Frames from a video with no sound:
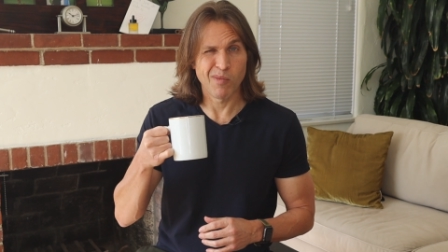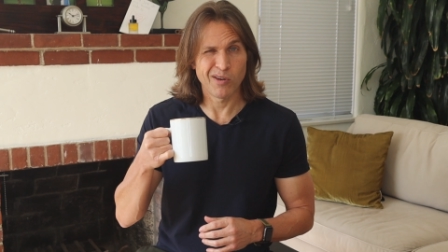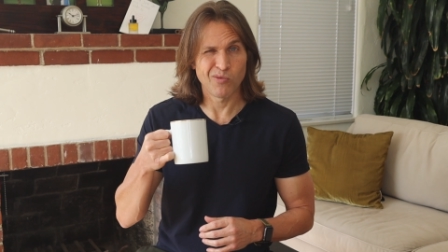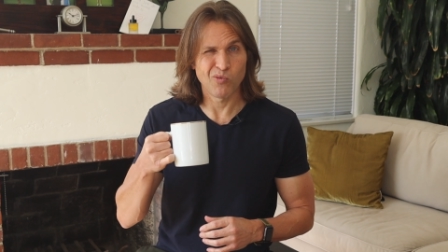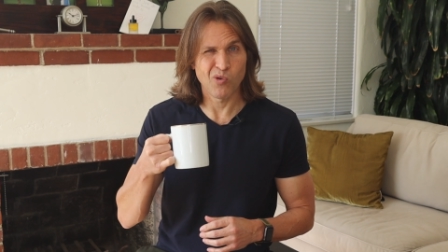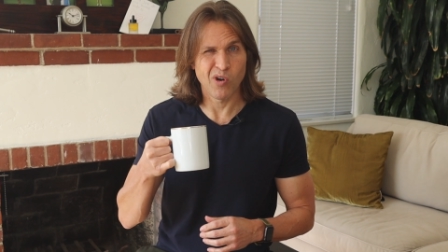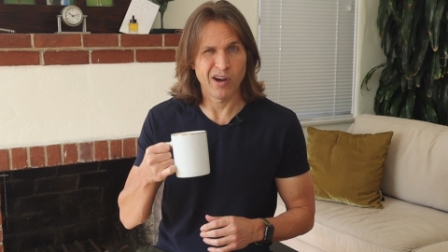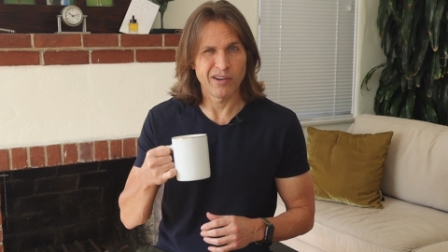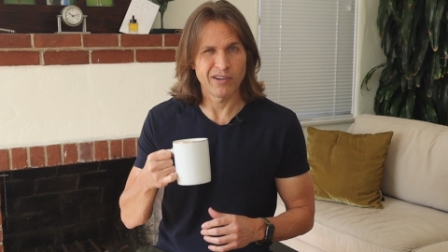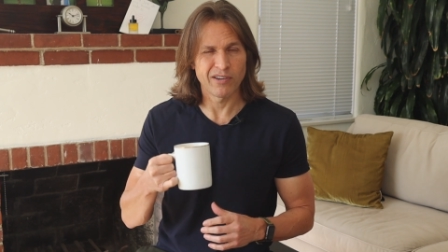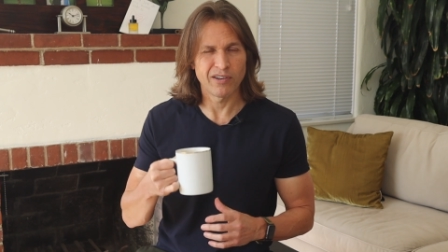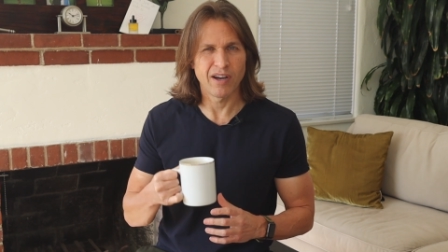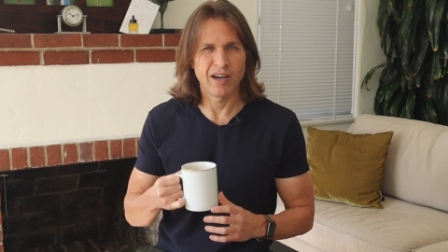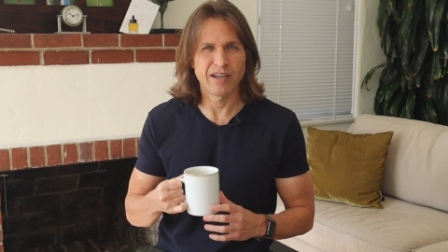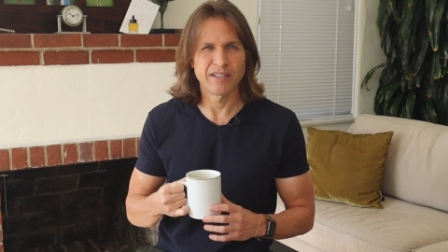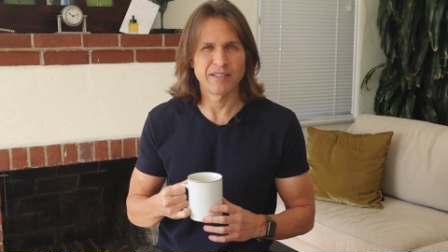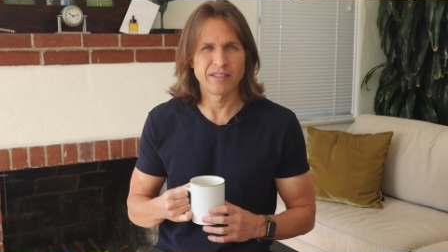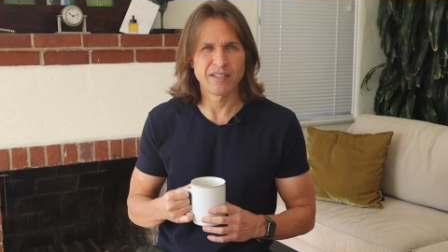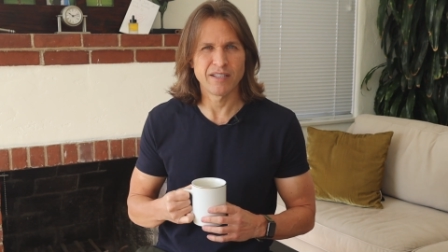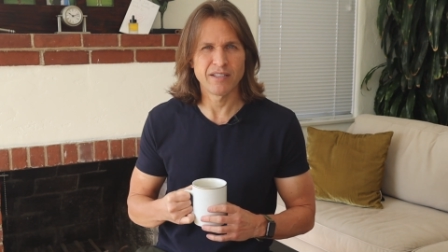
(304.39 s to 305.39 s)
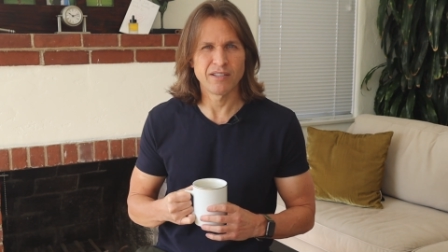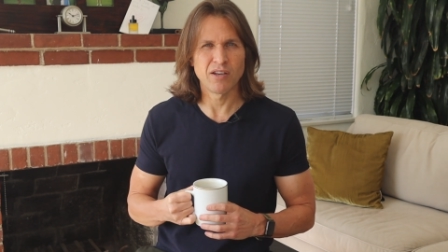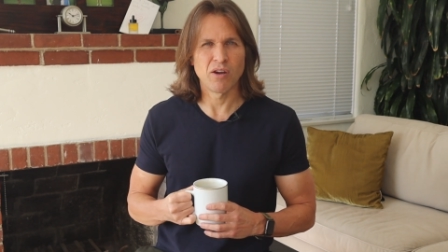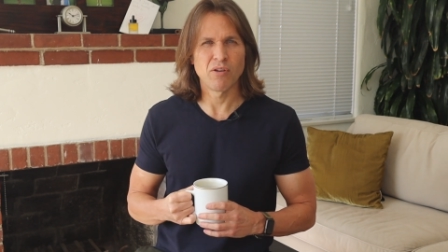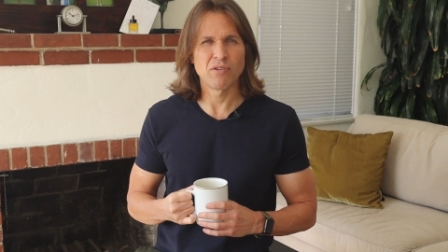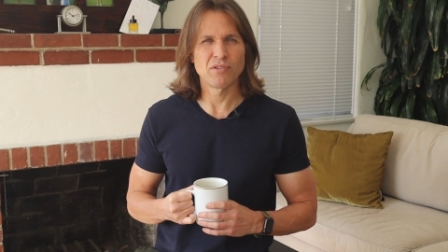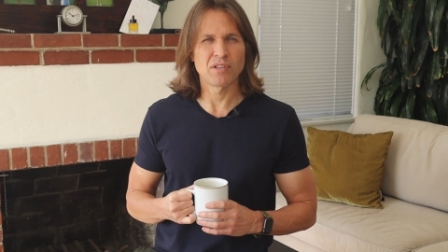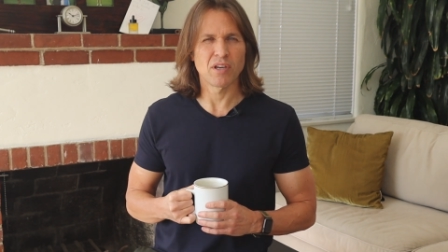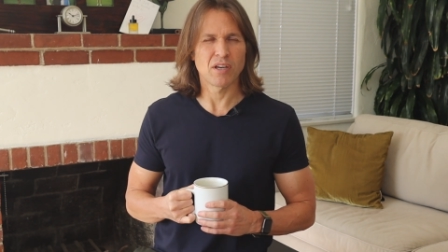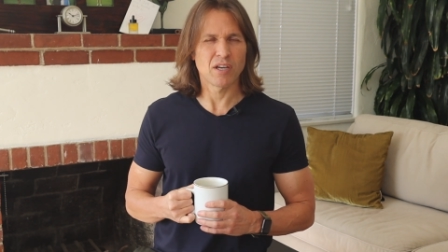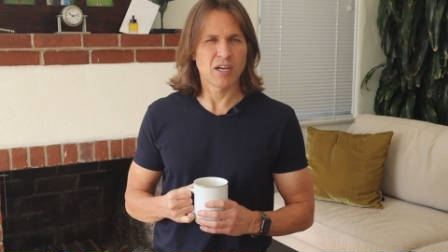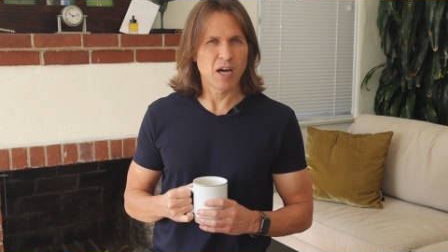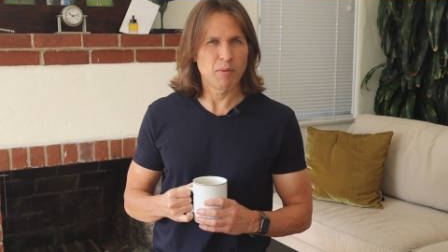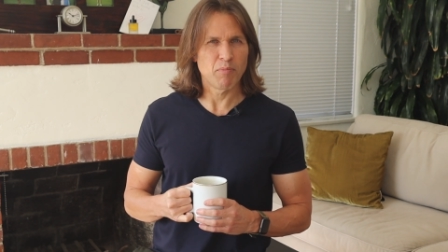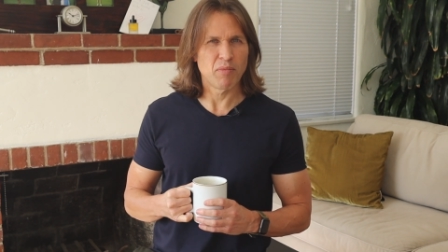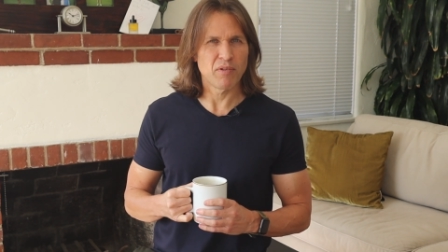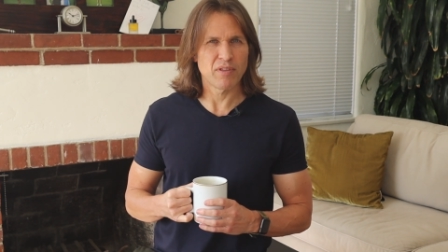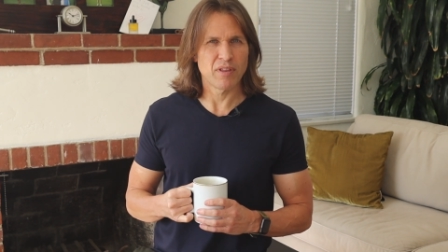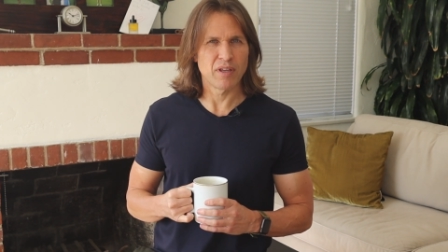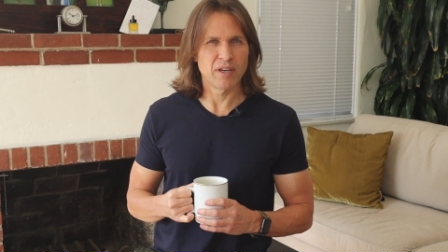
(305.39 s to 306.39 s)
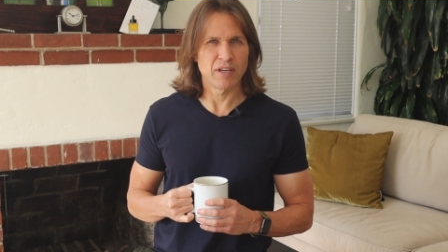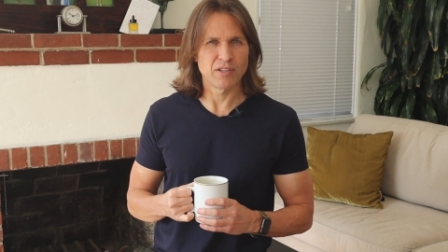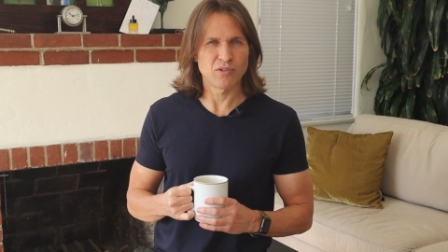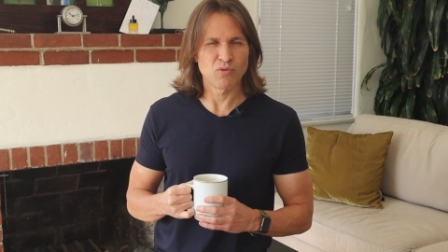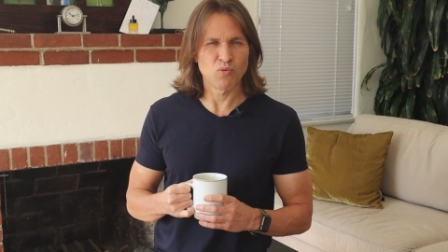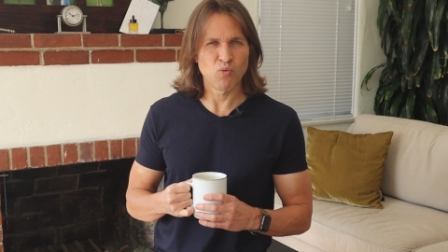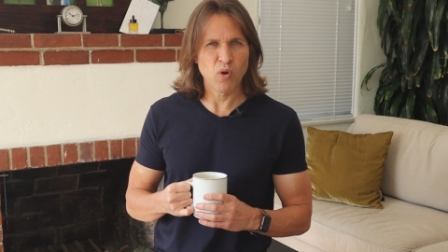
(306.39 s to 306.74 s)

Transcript: mud water, I did notice a couple things.